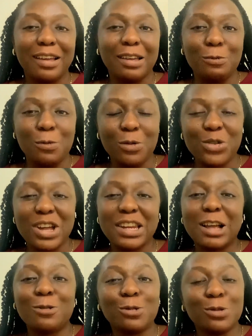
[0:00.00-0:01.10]
Wura
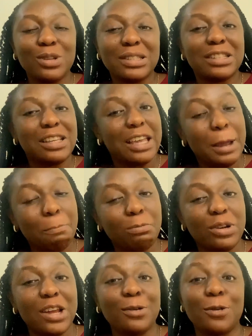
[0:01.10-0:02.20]
now knows the game
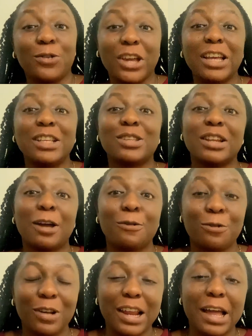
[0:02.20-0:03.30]
plan of Kayinsola and
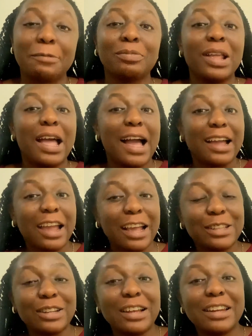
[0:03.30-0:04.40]
Fola, and
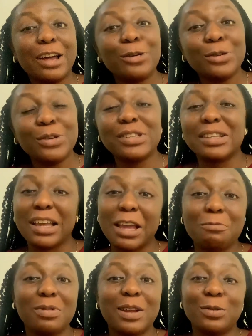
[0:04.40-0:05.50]
Kayinsola now knows the game
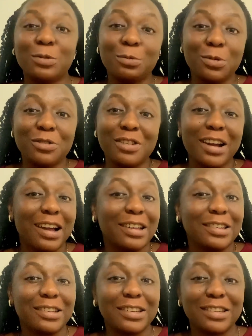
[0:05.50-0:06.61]
plan of Wura
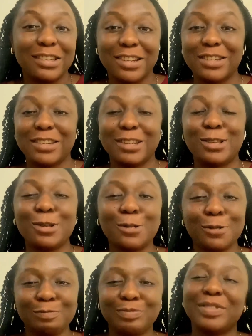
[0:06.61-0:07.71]
and Jeje. So
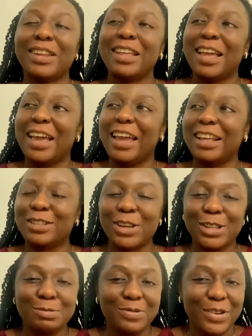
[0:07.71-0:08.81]
it's going
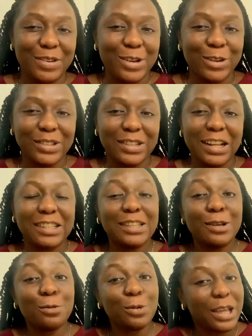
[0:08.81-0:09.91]
to be very hot. Let's see
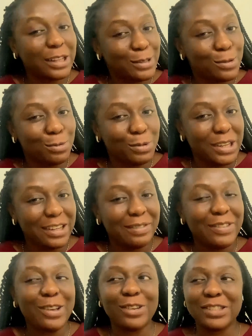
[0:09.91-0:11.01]
who gets to win,
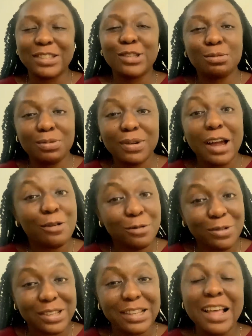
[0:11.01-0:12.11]
because these people are
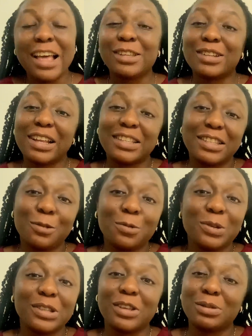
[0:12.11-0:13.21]
crooks. So let's see who
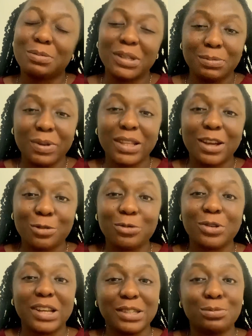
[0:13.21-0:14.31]
is going to be the smarter crook
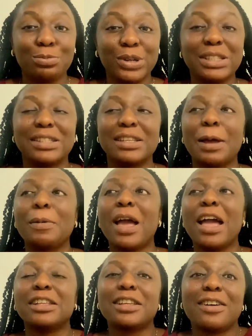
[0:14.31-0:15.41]
at this point in time.
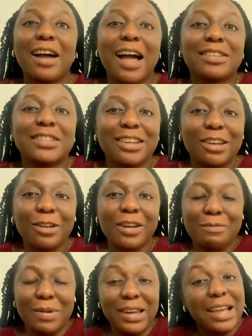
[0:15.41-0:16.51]
So I'll see you
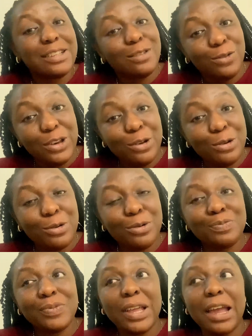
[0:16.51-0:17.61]
in my next video.
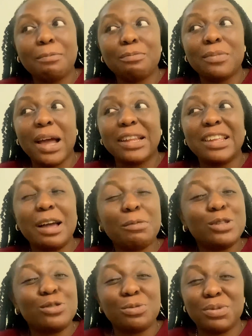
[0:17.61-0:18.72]
I think I'm going
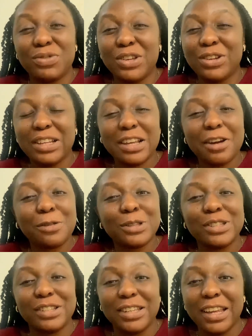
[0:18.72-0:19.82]
to drop a video later on
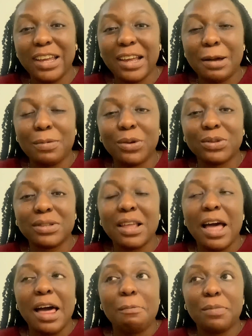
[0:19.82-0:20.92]
today about
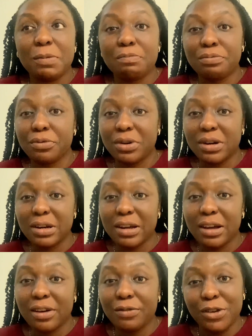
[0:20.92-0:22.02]
Big
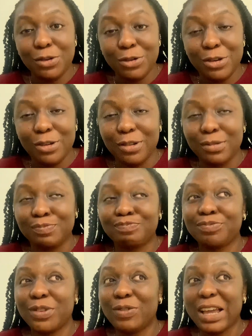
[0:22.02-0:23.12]
Brother reunion.
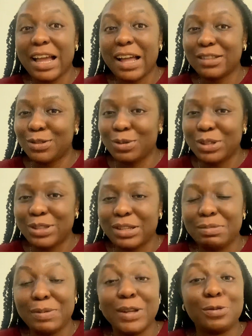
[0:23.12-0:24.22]
If I can't do it today,
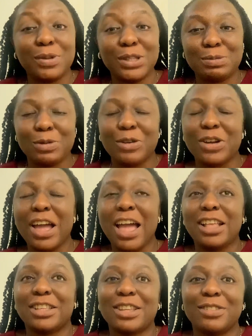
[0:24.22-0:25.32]
maybe that will be tomorrow.
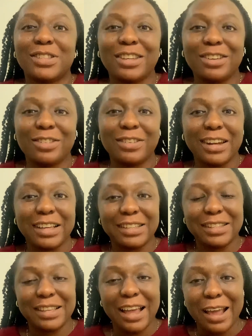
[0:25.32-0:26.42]
So see you all
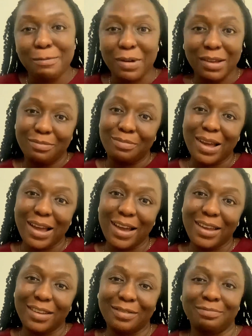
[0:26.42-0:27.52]
next time, and
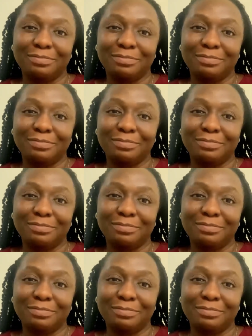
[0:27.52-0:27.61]
bye.